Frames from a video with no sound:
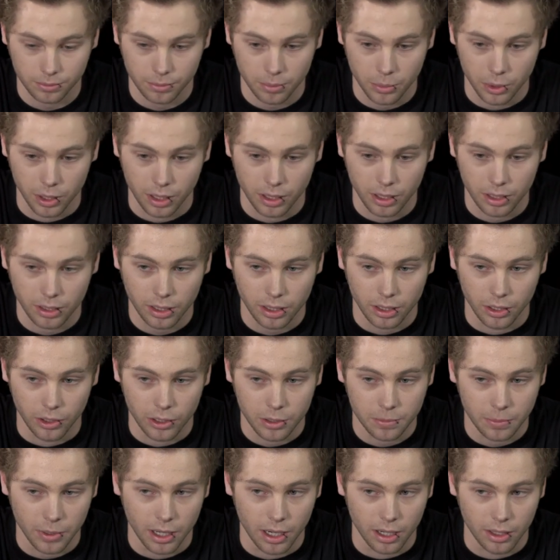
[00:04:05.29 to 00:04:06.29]
But it's
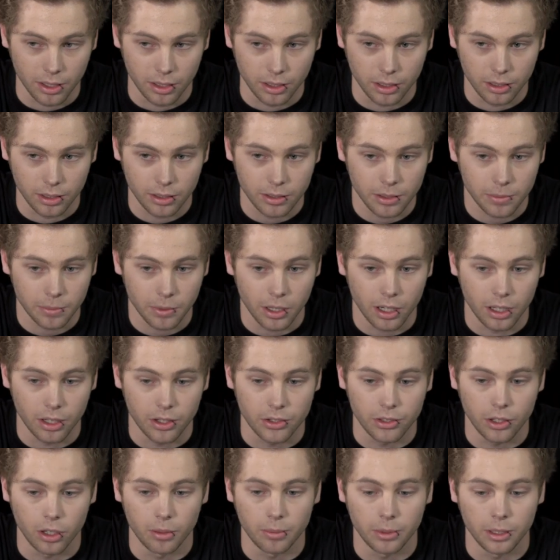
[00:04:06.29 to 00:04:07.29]
part of the
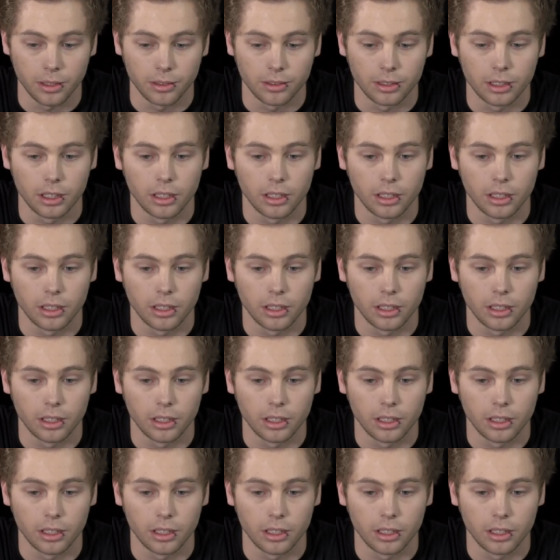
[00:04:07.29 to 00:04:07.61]
job, and